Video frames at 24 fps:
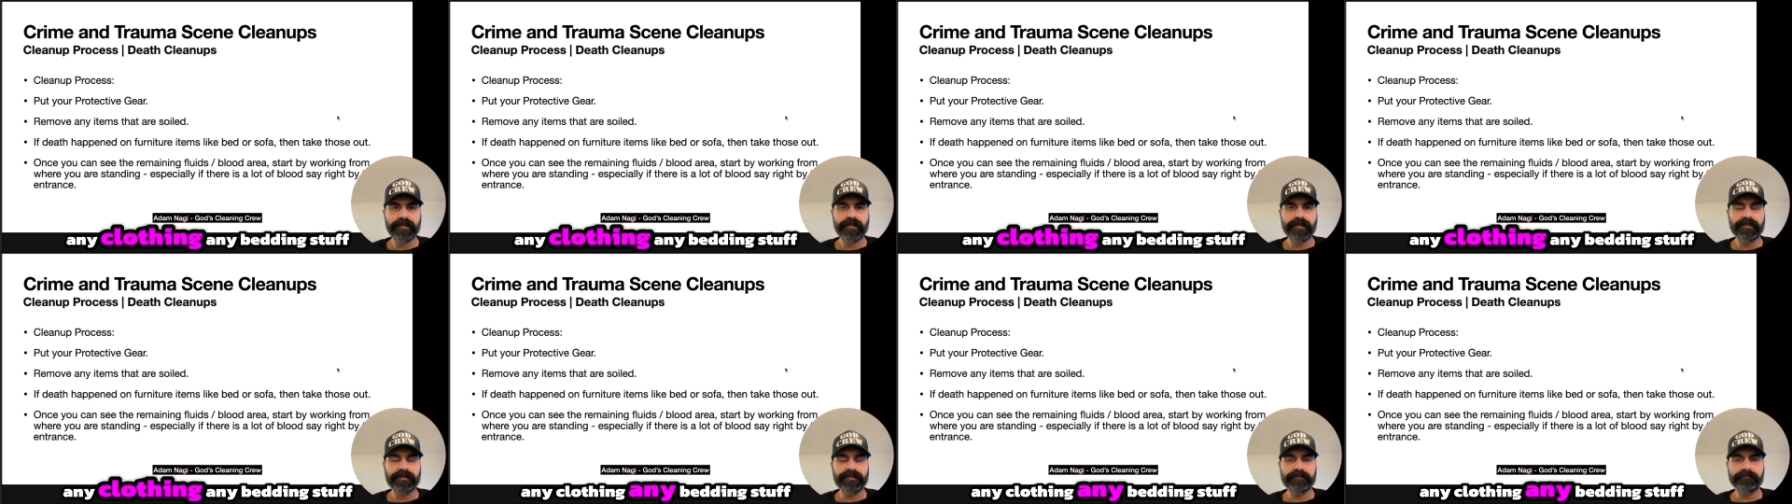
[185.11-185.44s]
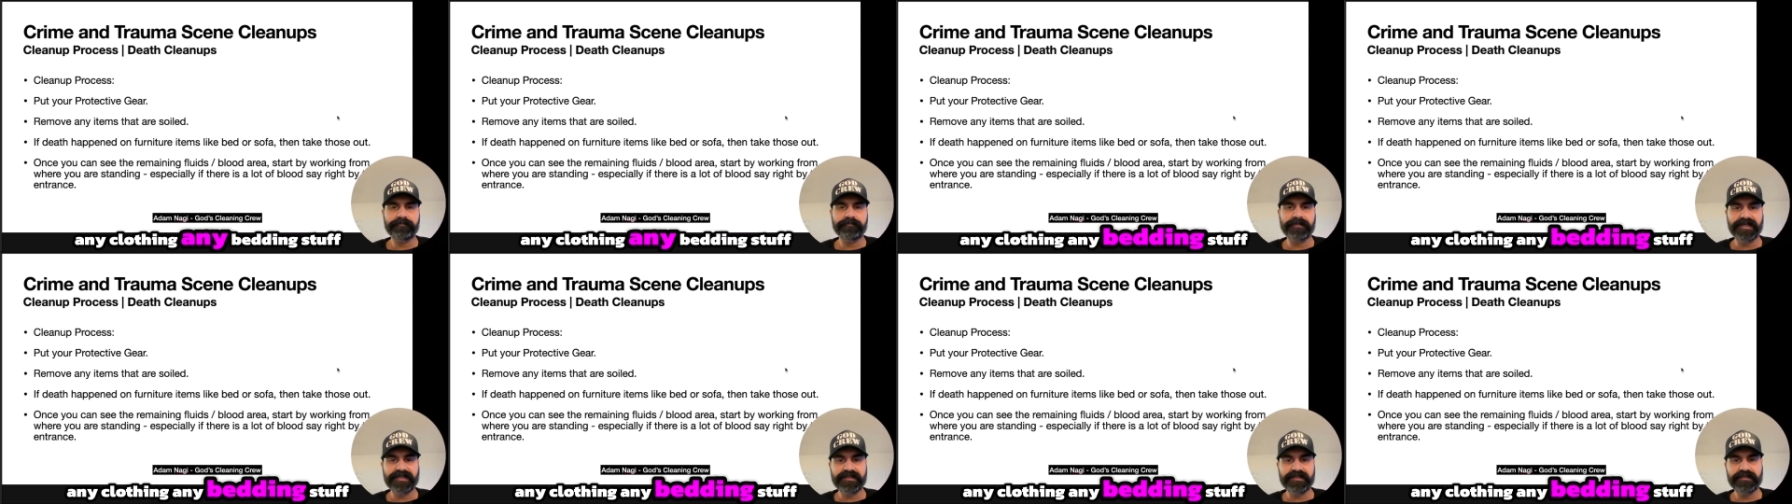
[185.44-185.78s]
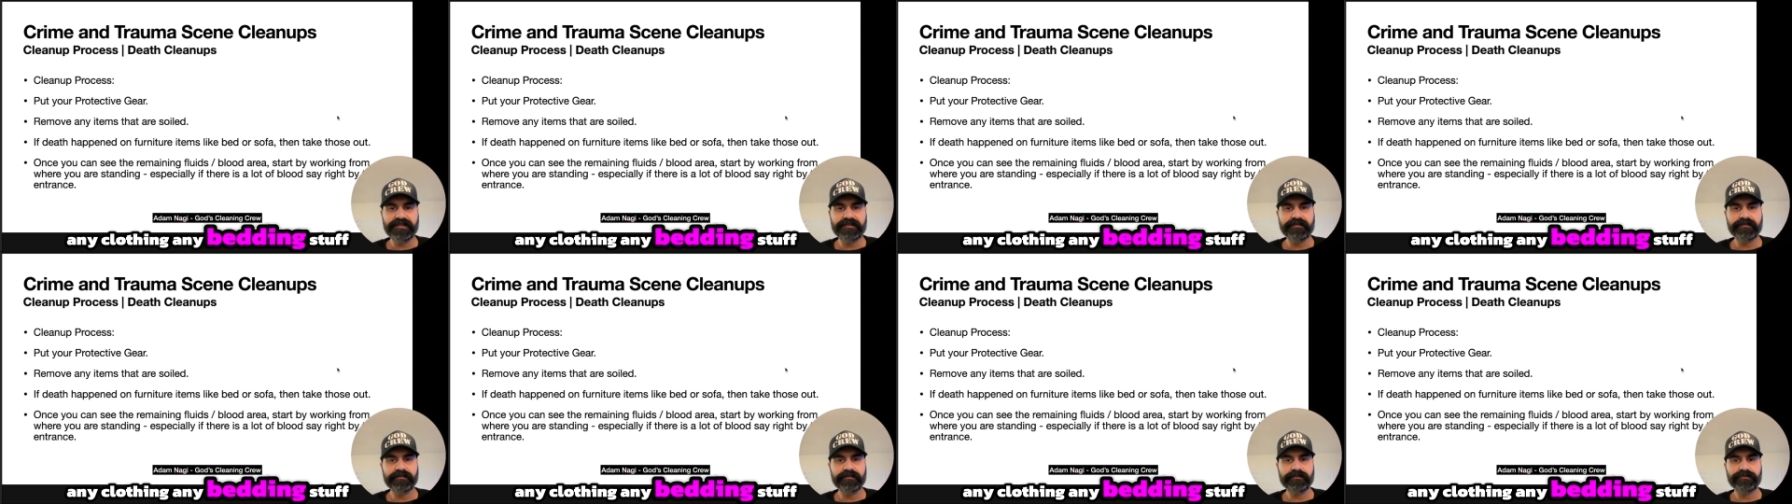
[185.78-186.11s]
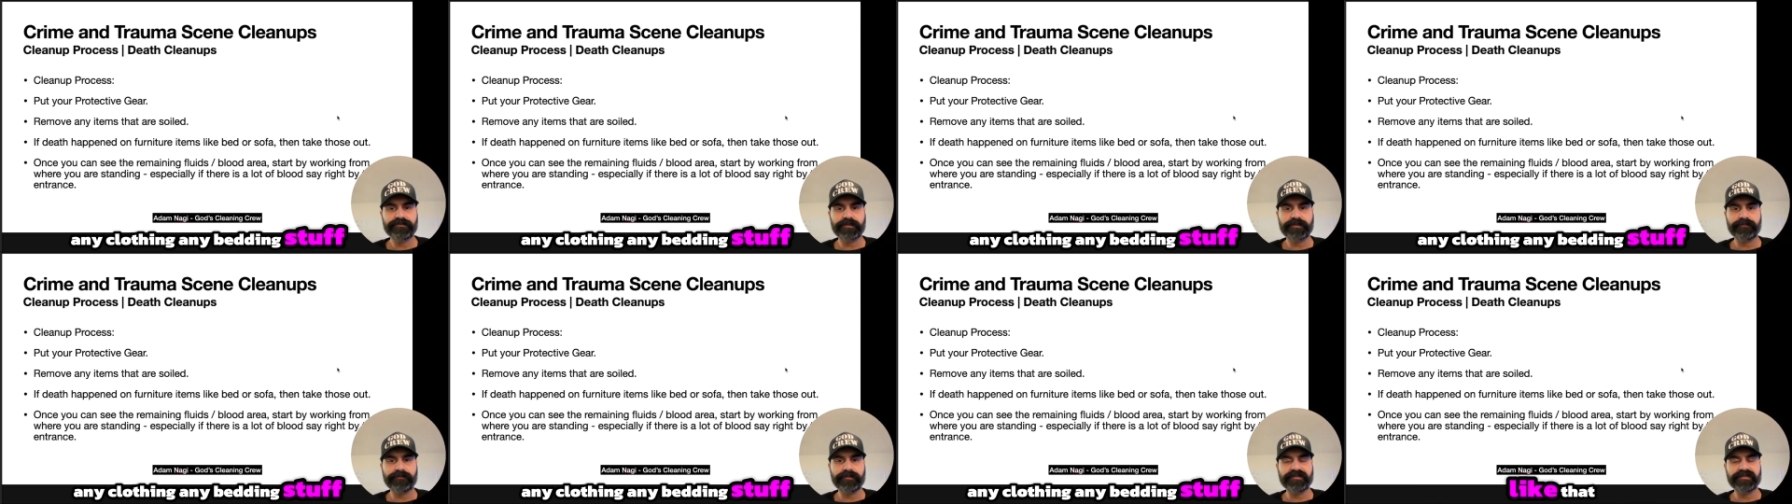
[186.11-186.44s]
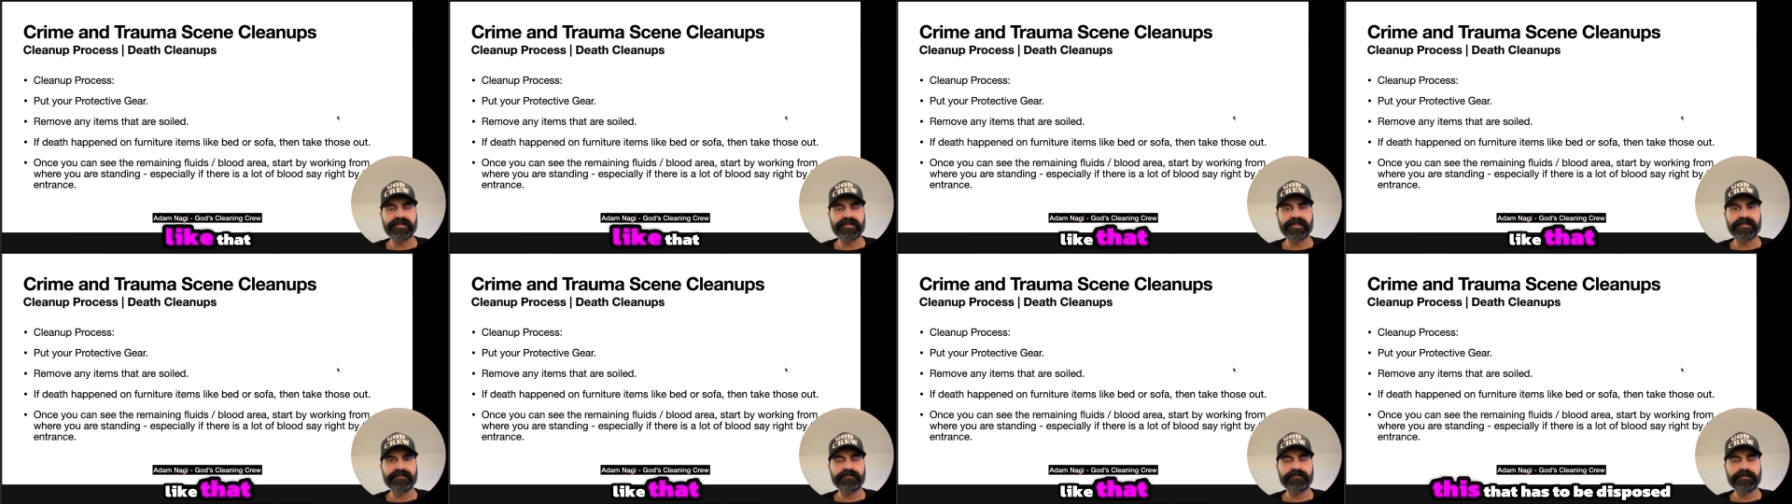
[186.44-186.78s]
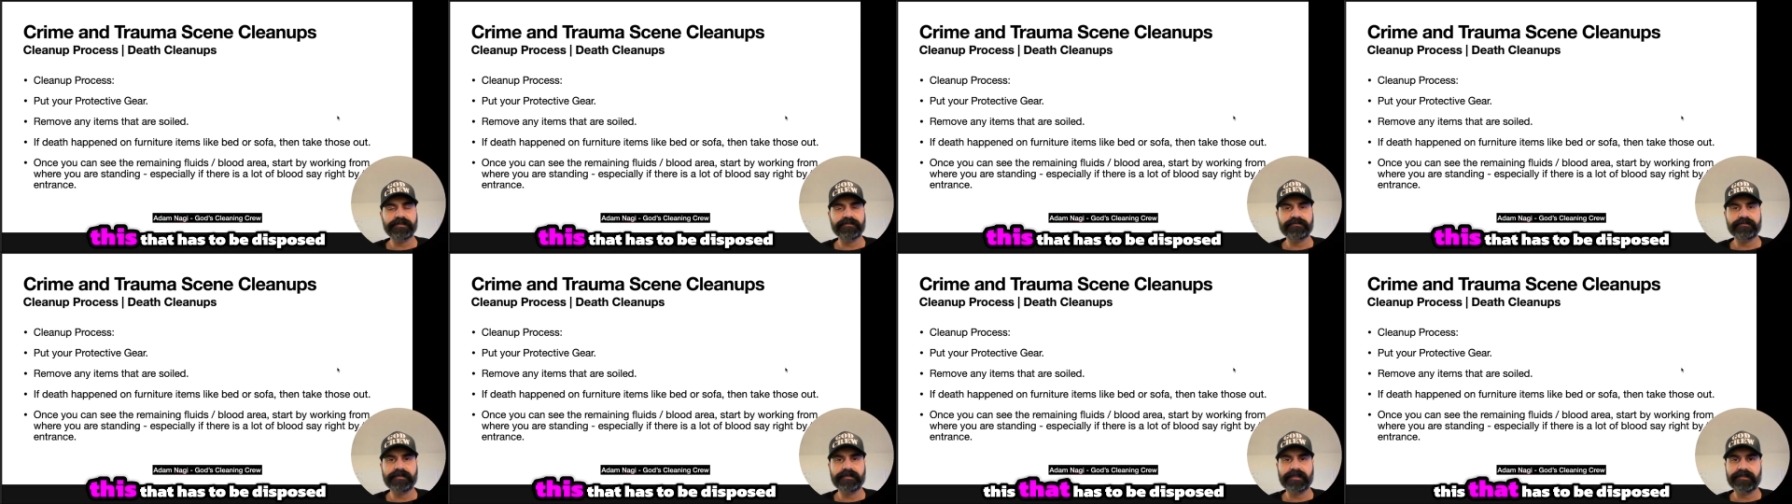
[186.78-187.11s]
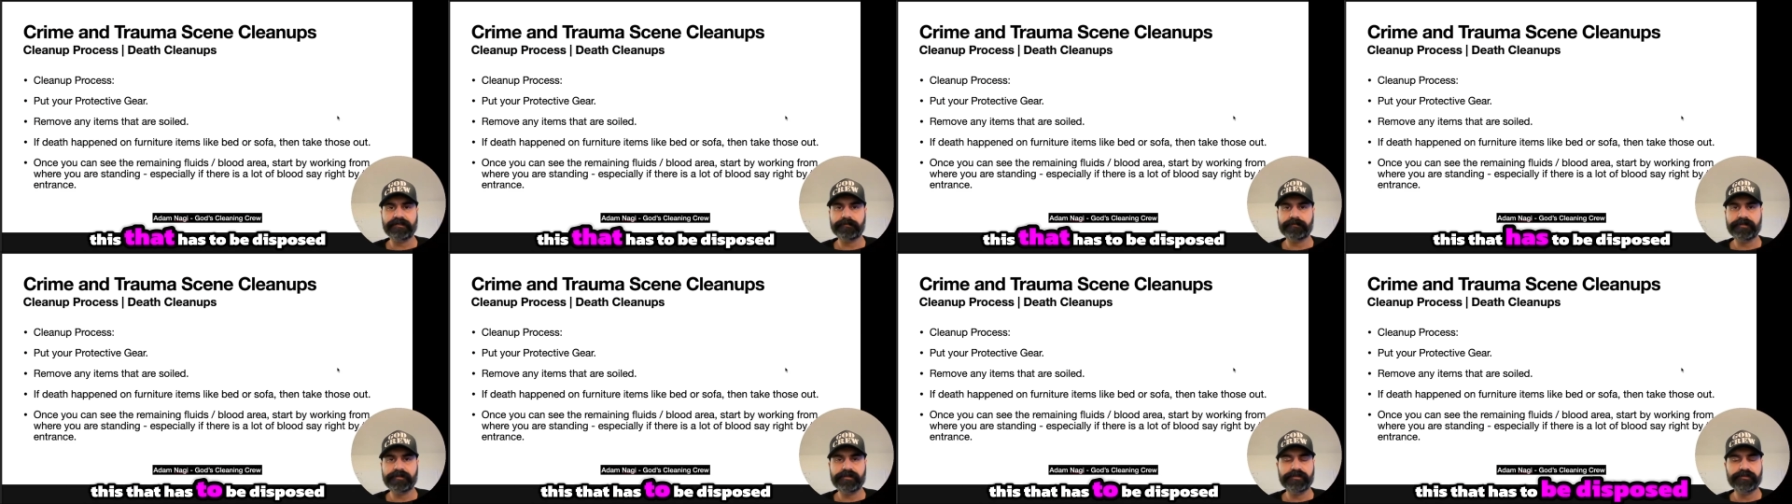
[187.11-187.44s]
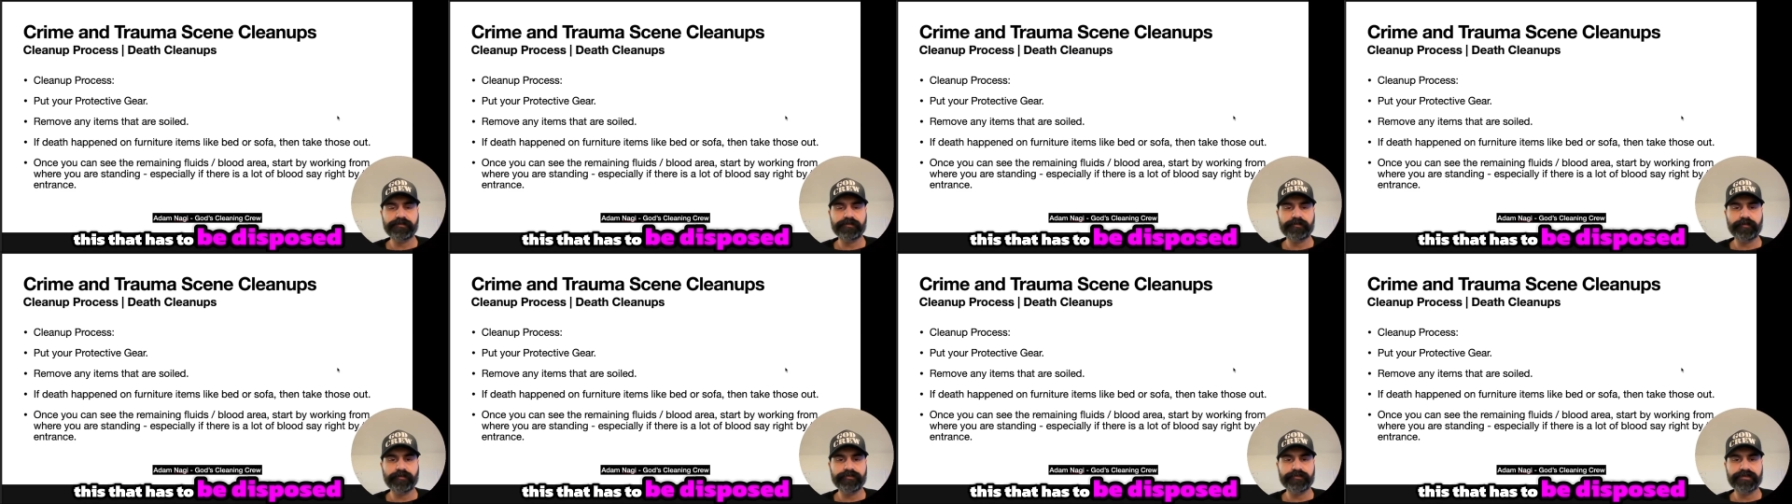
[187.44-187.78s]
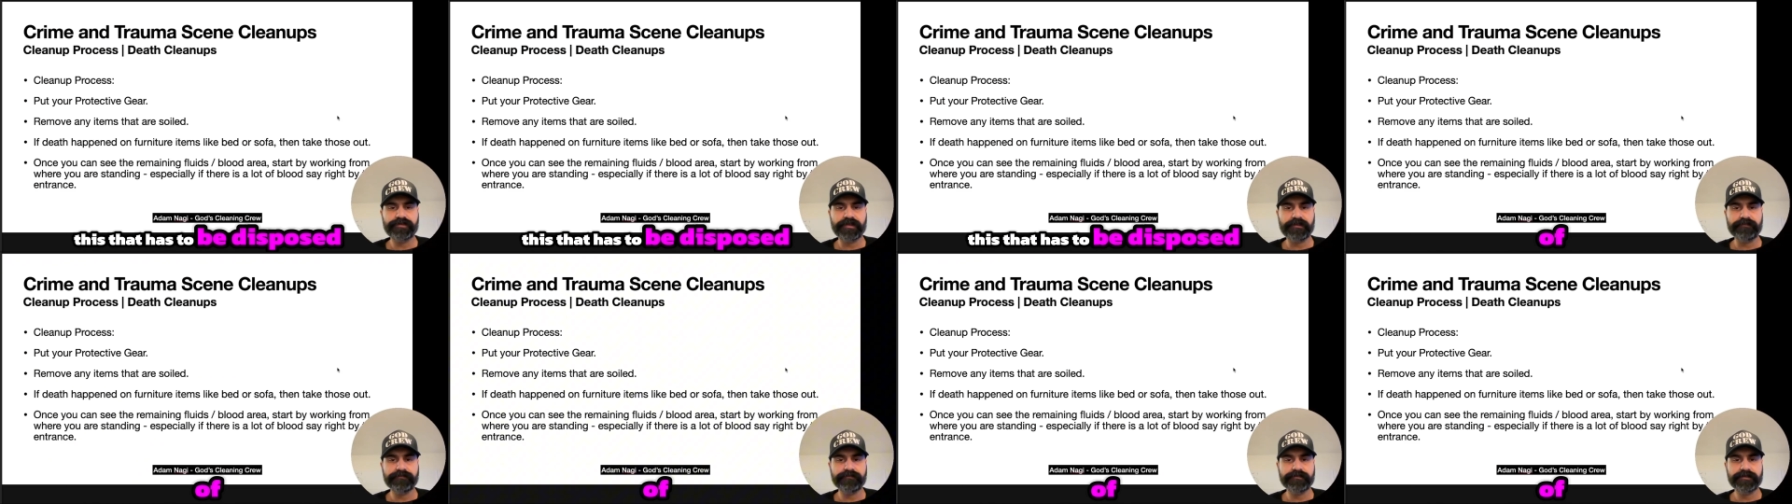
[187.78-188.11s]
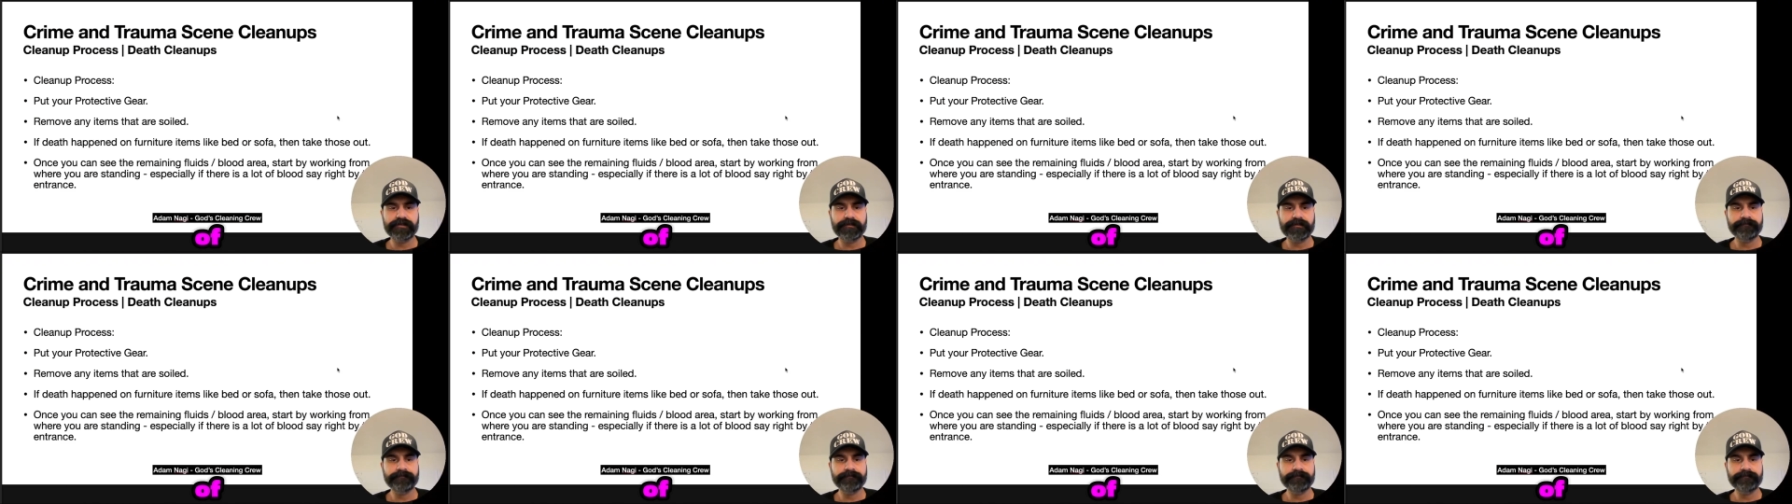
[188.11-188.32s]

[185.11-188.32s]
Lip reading: any bedding, stuff like that that has been disposed of.